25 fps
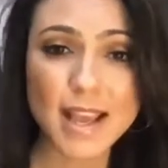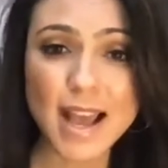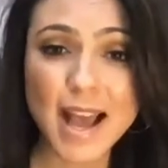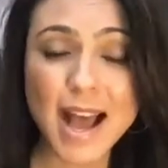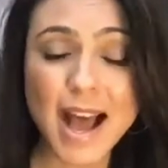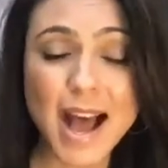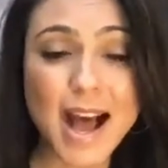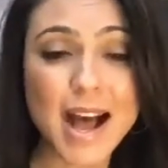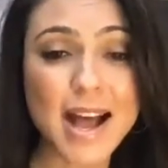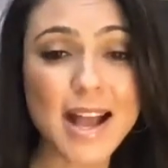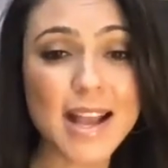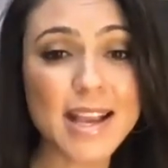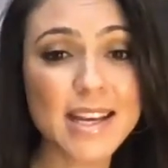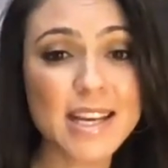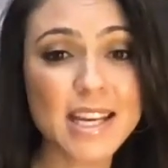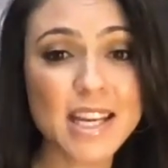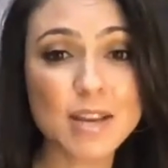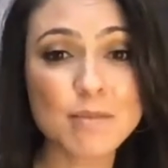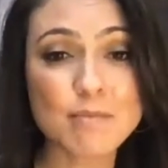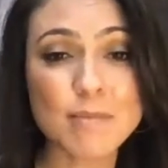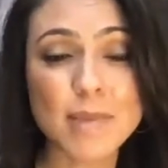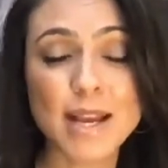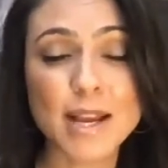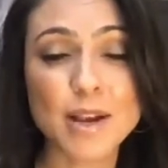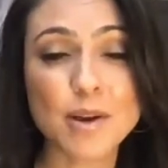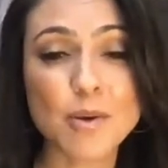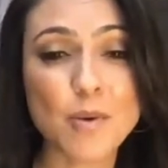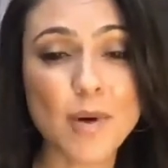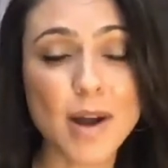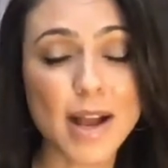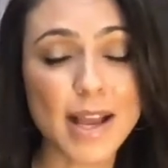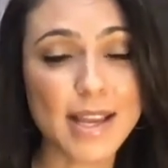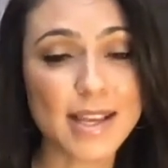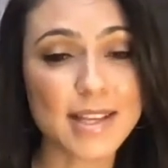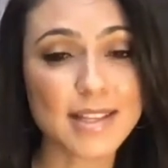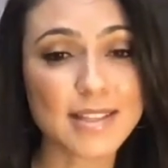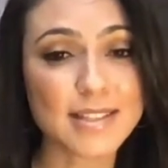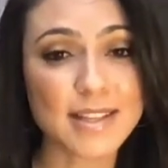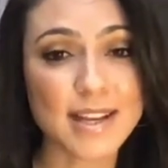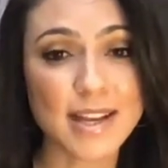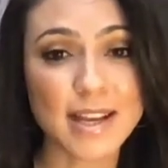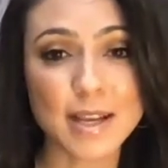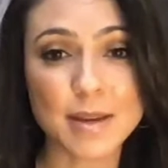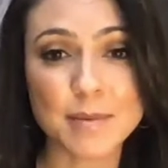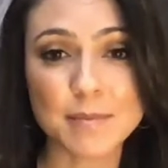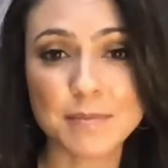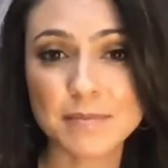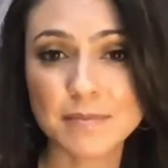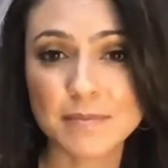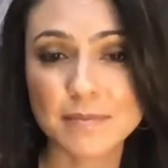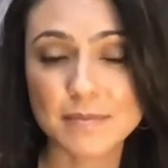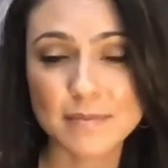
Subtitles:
I need my quiet time.